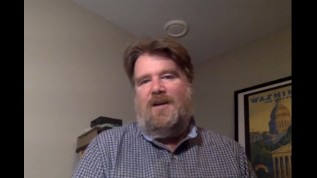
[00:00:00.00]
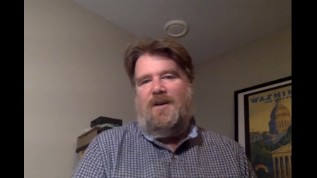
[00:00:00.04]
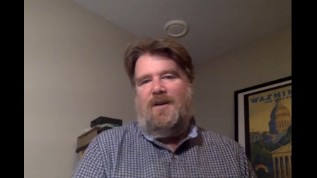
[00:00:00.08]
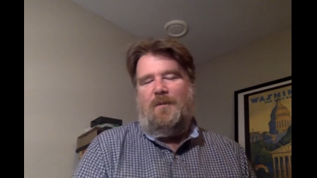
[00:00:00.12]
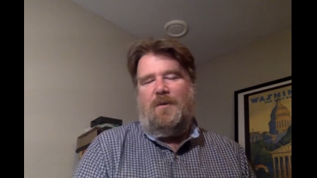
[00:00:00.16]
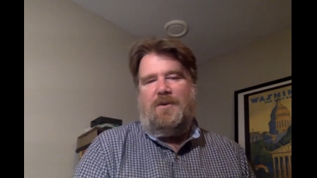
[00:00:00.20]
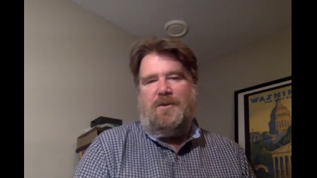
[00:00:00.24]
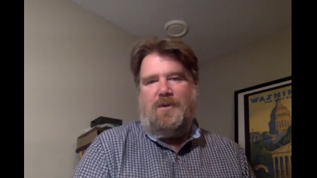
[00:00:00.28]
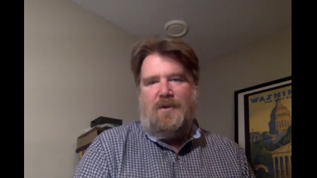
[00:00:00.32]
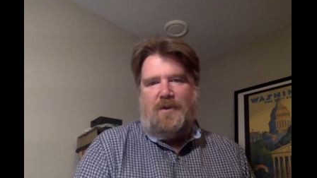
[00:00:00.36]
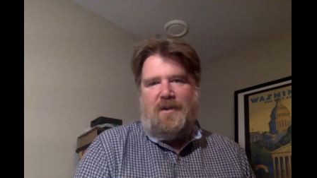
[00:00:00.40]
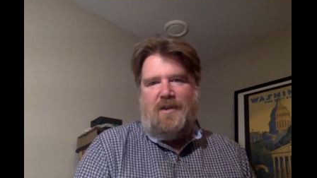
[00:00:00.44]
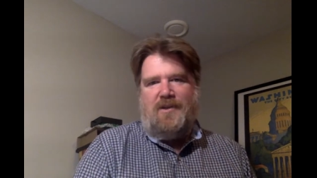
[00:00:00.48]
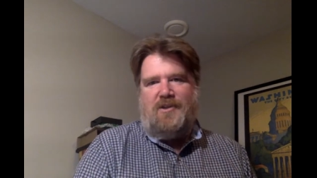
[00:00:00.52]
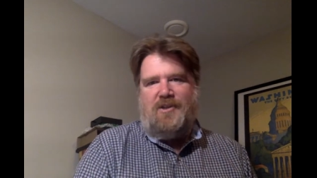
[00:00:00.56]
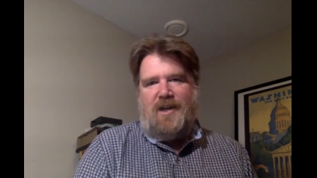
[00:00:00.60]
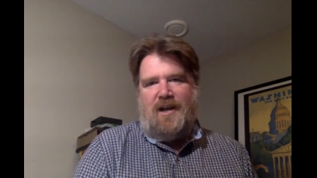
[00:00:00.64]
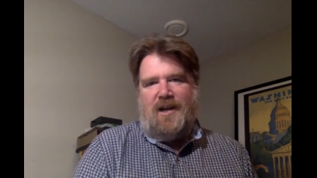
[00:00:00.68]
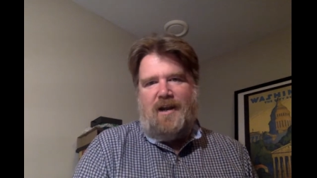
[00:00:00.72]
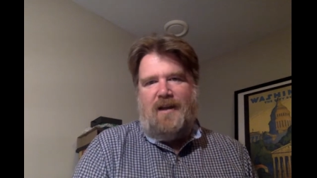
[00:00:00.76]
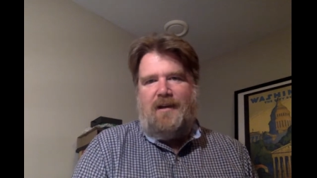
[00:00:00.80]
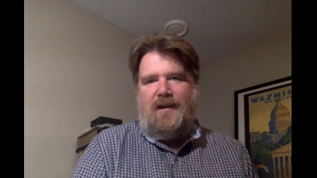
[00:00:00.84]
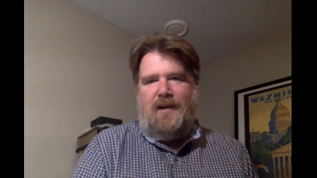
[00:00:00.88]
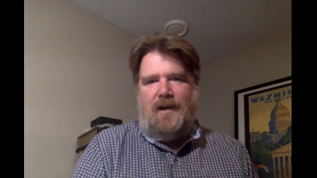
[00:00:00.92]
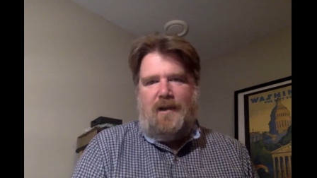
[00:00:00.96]
Return of the
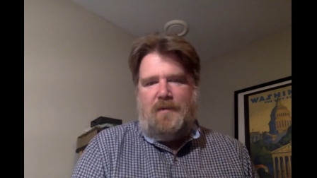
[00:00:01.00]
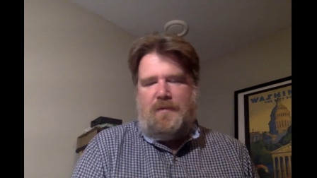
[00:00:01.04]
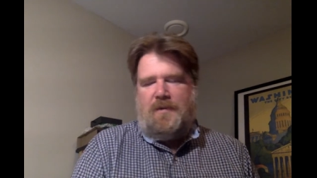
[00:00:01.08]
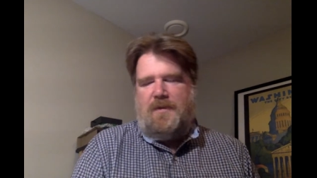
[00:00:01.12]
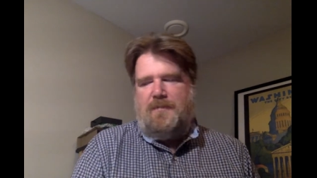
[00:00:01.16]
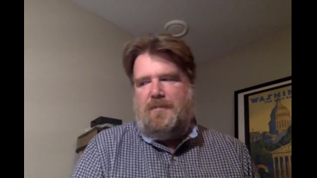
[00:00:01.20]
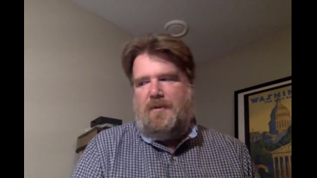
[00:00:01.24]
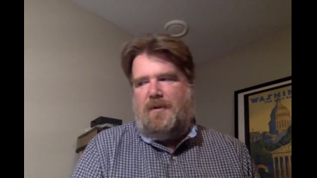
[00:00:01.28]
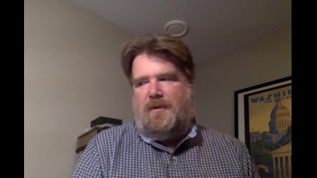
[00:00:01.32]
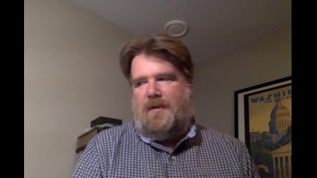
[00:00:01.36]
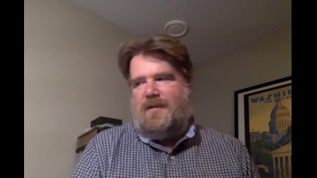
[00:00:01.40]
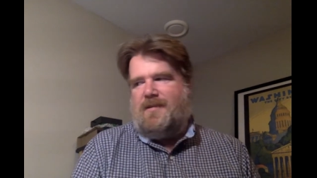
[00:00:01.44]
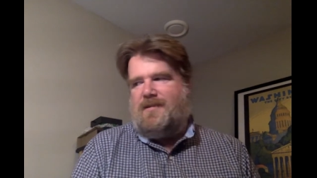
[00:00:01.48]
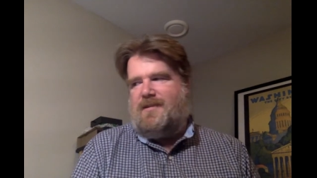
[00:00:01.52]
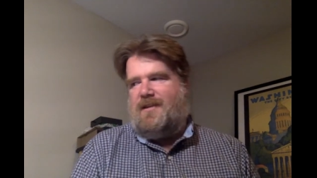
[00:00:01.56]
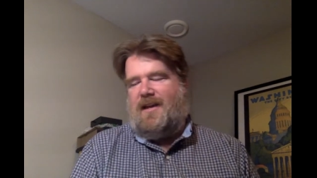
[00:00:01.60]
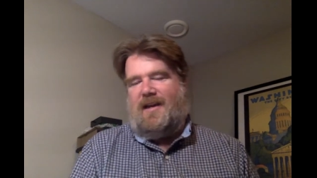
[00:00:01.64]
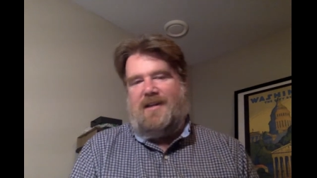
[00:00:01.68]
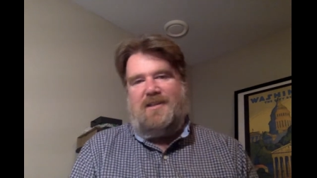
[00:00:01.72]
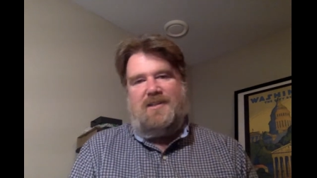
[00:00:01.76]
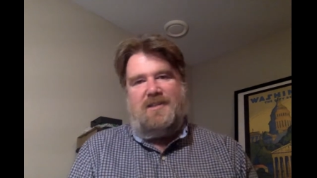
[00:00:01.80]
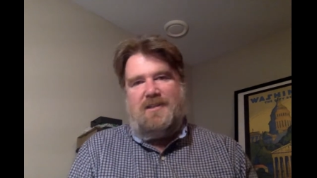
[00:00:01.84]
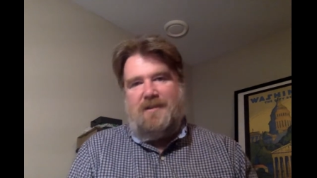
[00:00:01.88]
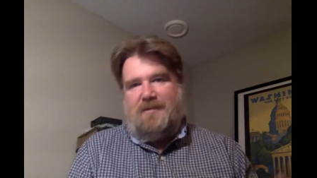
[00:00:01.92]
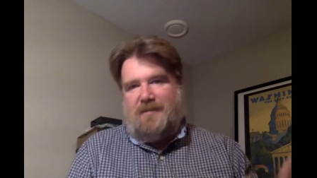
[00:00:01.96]
Jedi coloring books that I
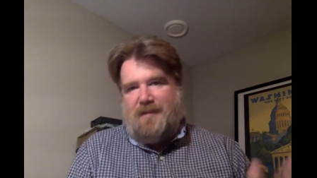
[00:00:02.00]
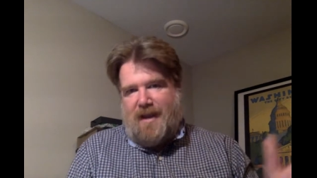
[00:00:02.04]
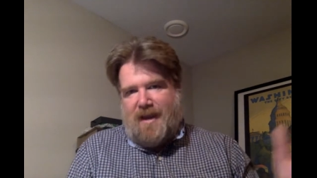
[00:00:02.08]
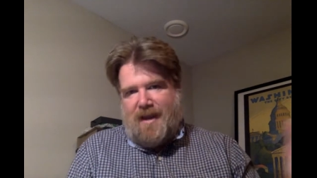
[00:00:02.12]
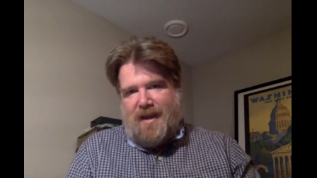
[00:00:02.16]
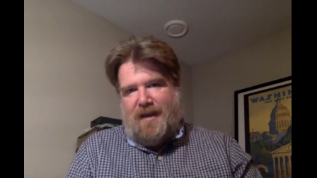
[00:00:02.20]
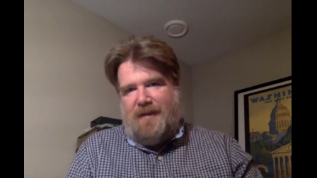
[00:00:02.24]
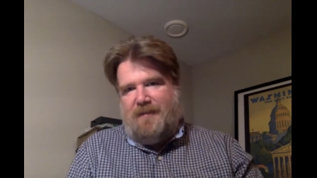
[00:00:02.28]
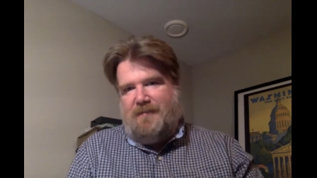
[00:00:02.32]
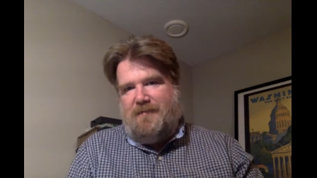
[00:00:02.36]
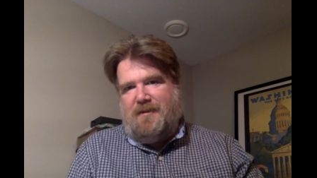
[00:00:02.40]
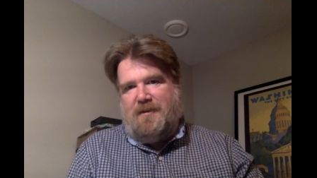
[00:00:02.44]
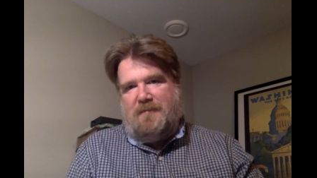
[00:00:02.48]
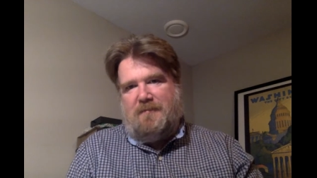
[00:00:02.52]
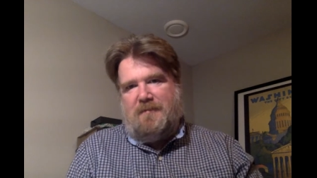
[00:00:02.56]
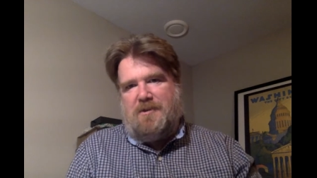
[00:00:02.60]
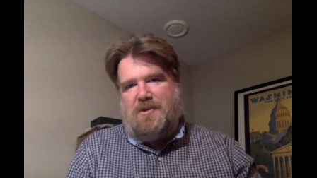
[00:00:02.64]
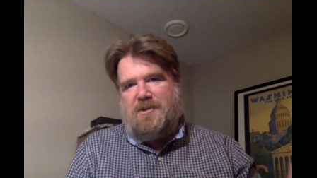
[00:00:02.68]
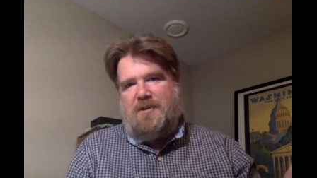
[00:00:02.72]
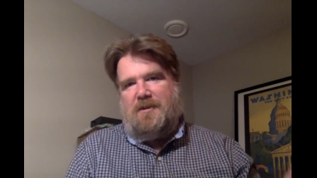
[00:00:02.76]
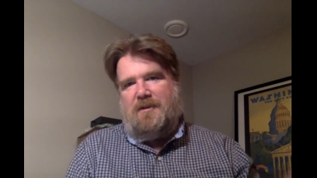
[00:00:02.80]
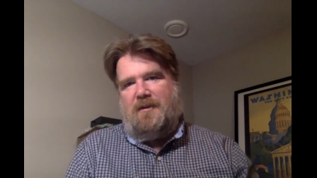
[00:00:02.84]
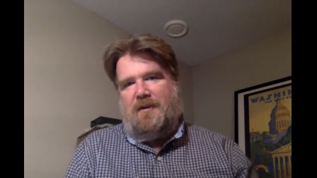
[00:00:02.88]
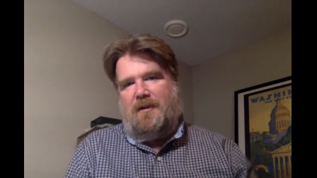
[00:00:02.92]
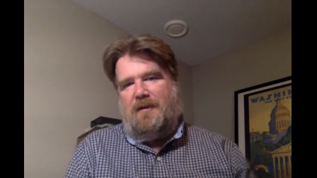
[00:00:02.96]
still have the
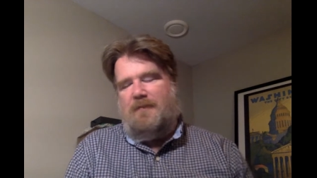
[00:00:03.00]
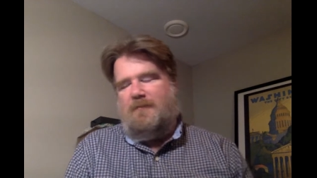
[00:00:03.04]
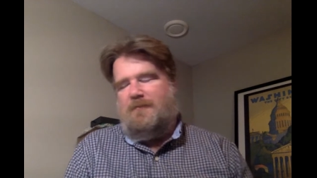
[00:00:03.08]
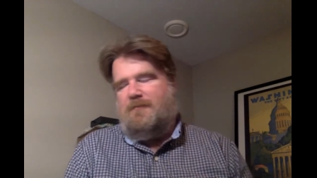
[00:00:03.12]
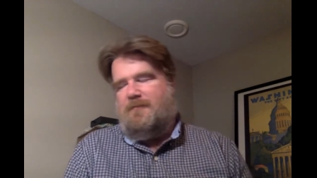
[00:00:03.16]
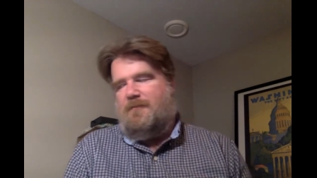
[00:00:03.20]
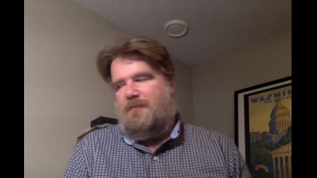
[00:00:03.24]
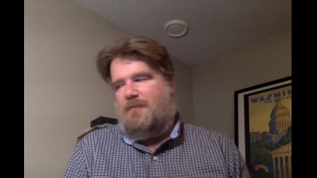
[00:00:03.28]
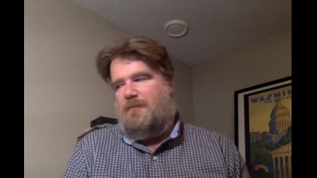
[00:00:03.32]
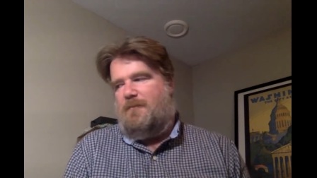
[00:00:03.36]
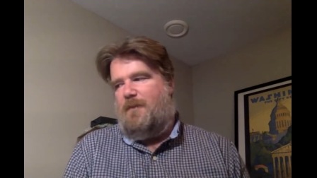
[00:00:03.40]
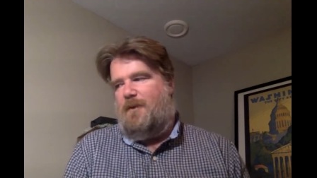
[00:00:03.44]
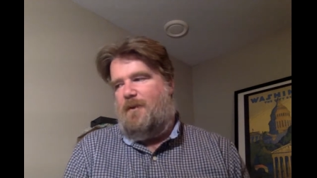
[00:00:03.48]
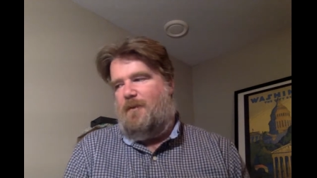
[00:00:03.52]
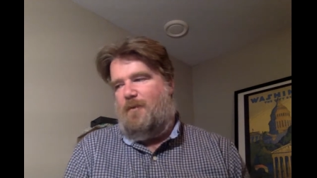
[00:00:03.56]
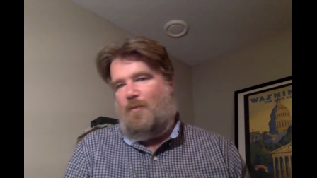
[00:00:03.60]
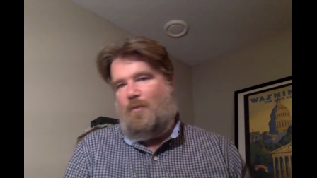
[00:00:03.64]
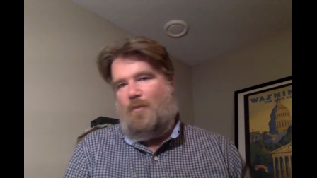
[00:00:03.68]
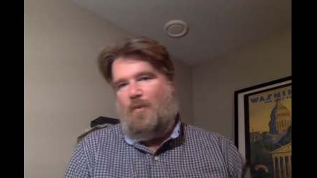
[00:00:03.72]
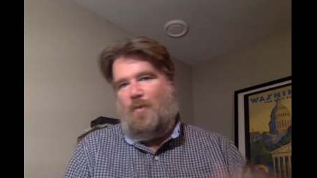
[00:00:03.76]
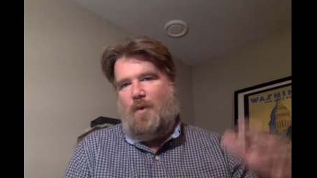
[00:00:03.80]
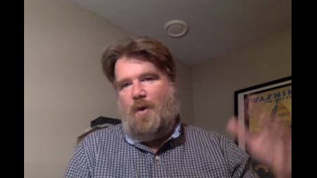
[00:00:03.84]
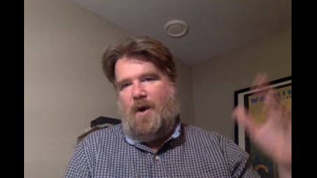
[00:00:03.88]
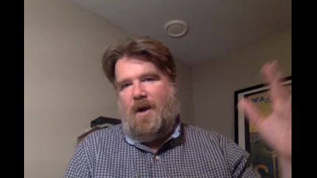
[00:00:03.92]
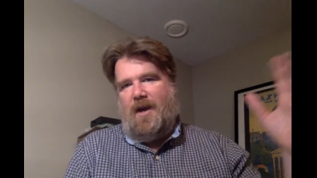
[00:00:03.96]
original of from
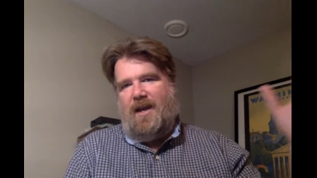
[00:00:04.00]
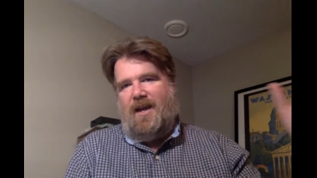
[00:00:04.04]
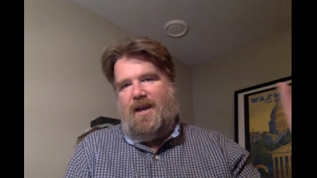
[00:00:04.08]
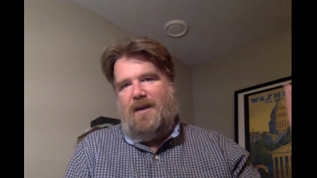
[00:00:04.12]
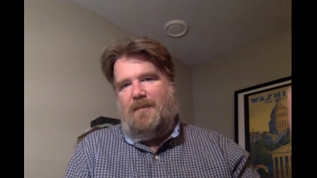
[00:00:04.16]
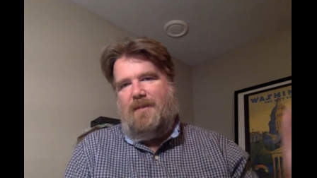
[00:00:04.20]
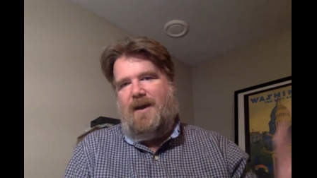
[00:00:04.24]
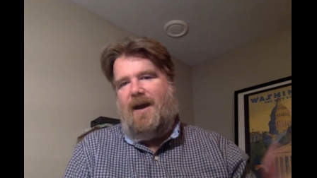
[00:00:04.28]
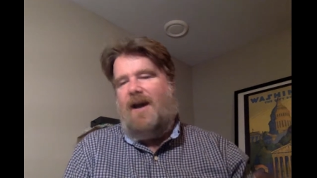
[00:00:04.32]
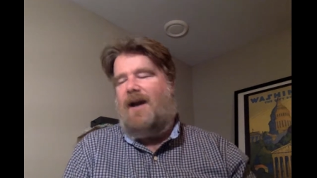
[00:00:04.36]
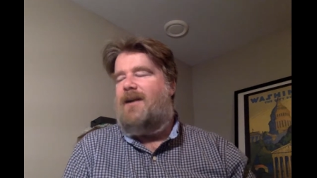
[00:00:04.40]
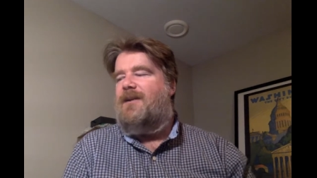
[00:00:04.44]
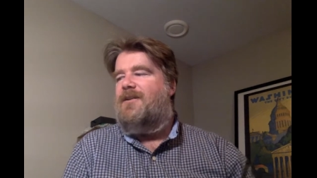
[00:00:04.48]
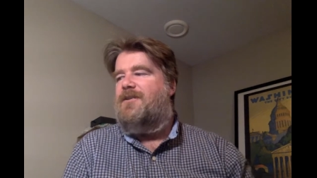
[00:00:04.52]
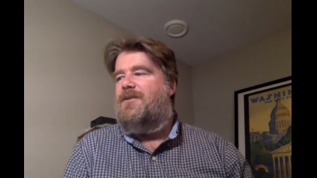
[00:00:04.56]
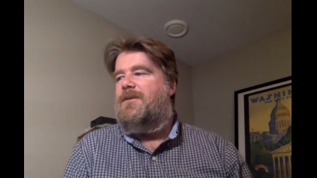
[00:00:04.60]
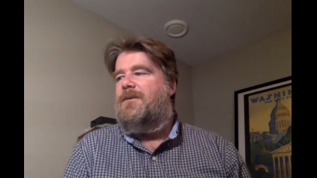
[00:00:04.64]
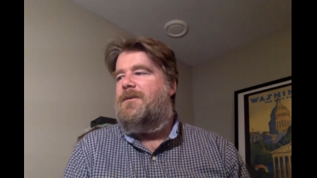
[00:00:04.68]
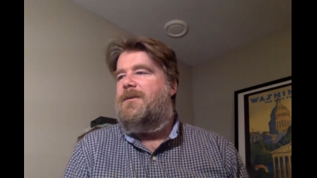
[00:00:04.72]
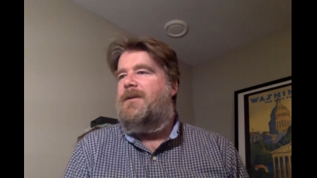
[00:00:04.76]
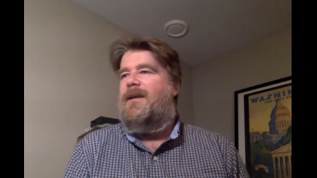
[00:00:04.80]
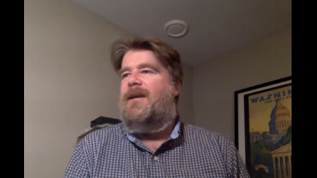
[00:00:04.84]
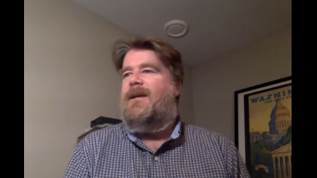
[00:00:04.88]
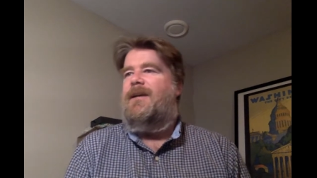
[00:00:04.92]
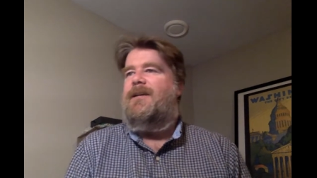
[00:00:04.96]
way back in the
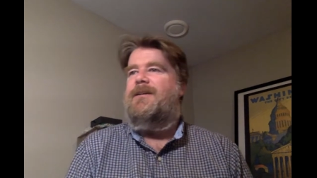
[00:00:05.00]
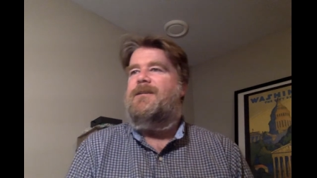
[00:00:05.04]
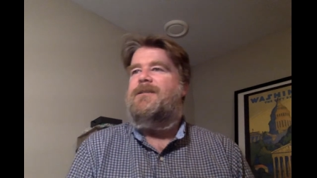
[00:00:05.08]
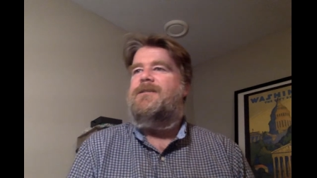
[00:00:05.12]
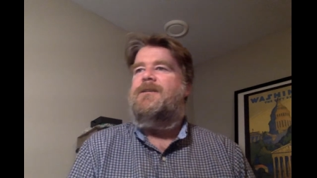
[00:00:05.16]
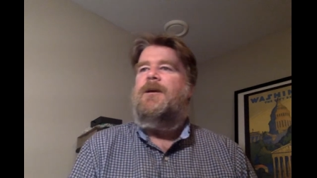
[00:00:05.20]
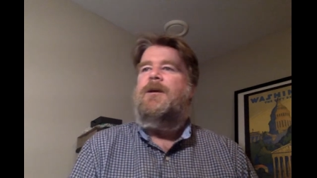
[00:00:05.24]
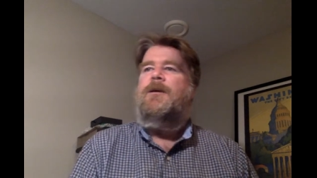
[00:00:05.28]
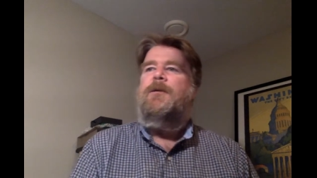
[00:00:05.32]
early 80s.